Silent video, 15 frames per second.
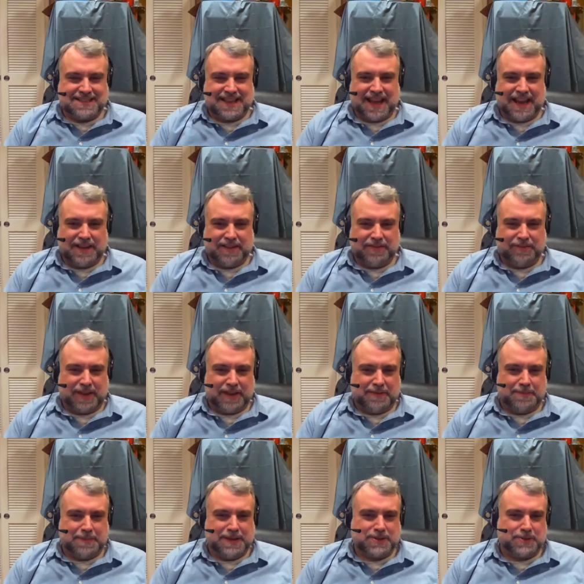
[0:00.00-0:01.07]
kind of
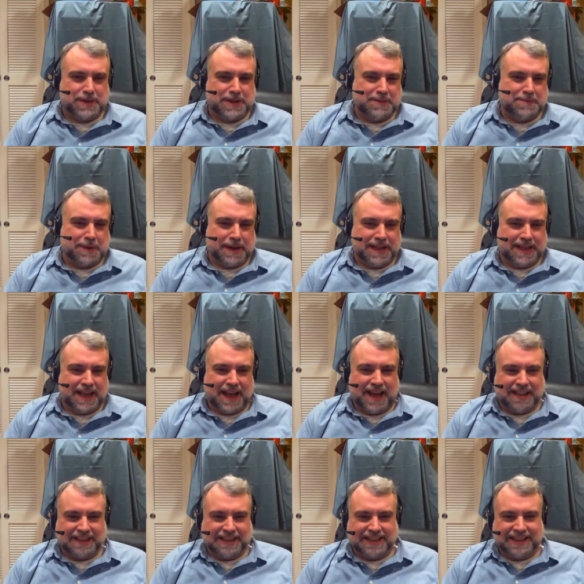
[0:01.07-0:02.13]
like between Buddy
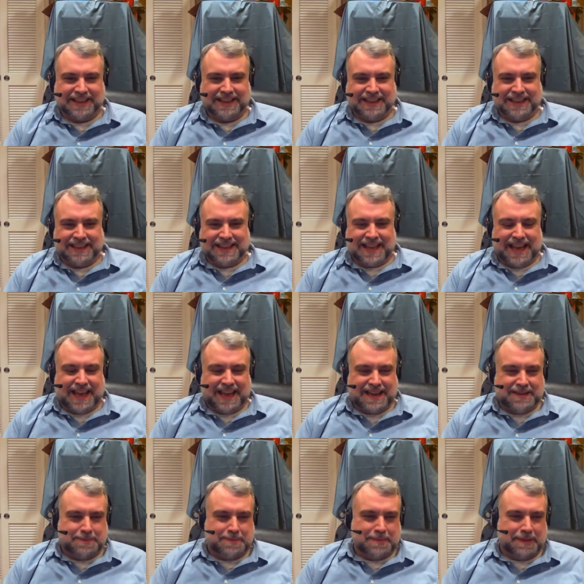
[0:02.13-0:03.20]
Holly
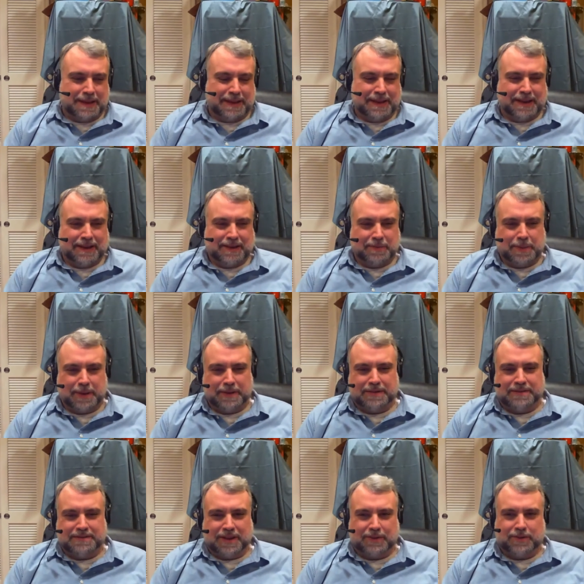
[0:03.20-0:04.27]
and, but
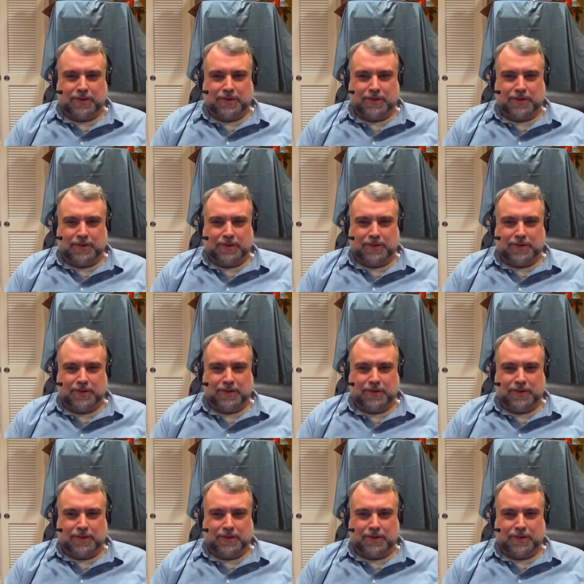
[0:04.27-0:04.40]
of